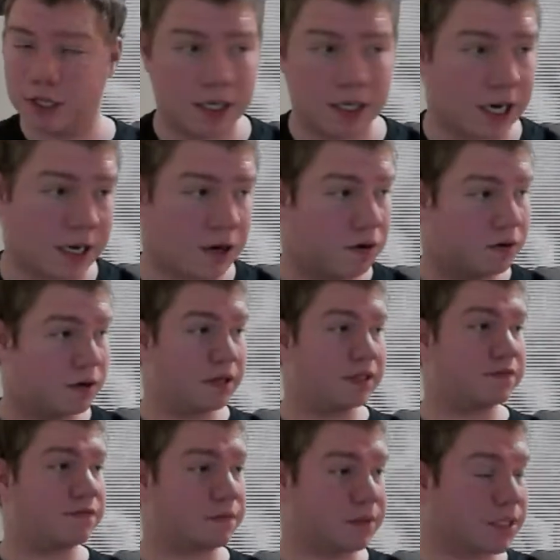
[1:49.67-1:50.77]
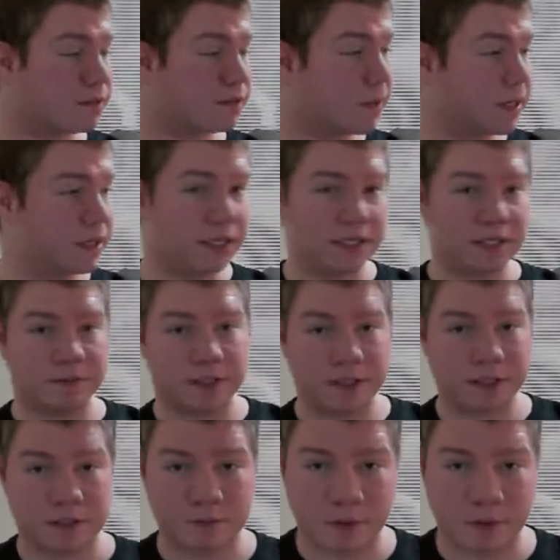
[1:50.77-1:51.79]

And I know this from experience because,